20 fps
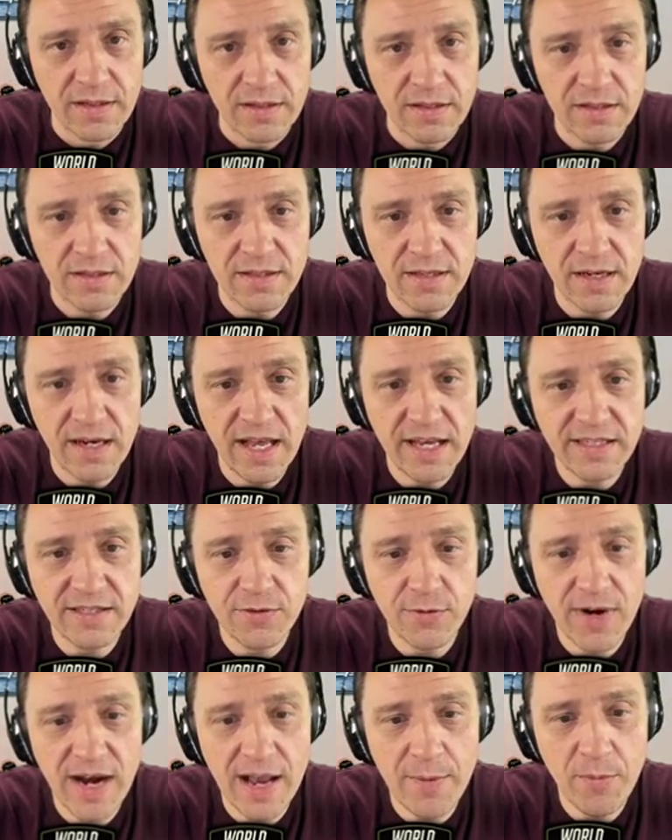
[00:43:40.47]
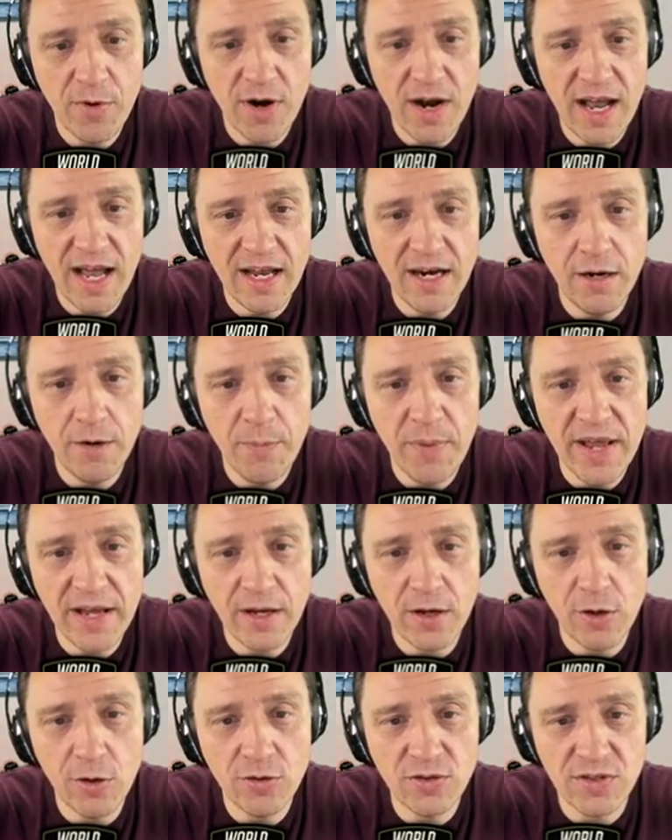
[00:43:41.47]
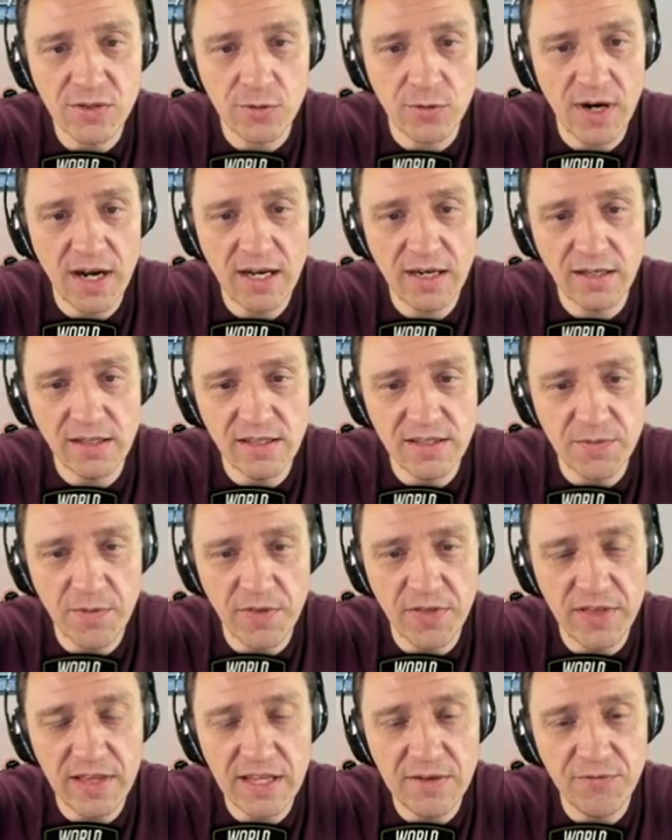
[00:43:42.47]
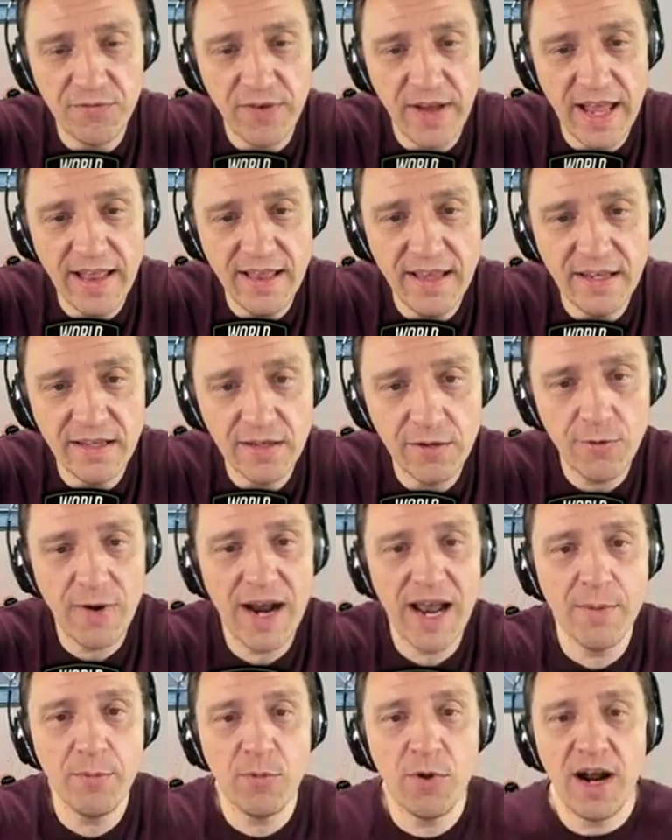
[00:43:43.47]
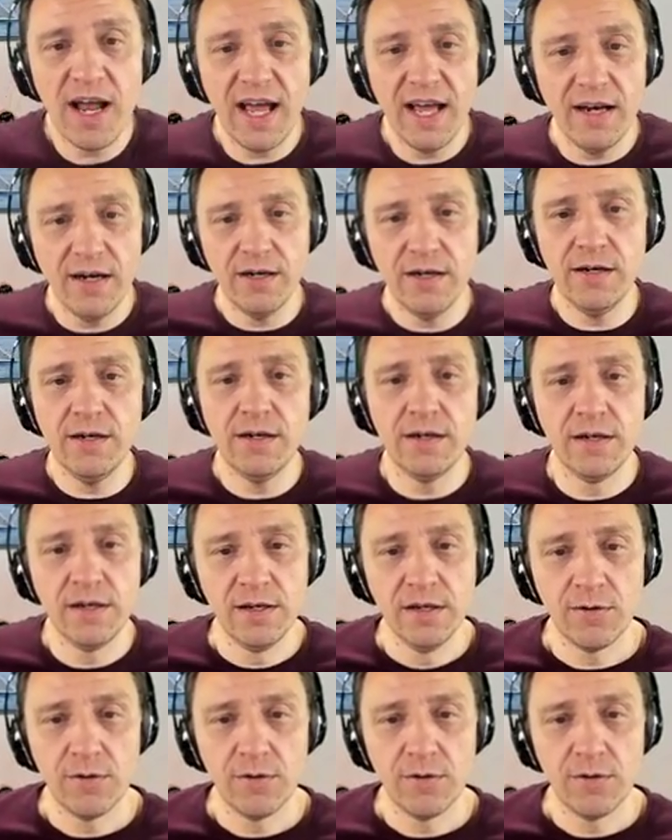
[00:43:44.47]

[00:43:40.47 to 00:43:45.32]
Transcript: There's the next Ram Rider. Big O struggles with defending the Ram Rider.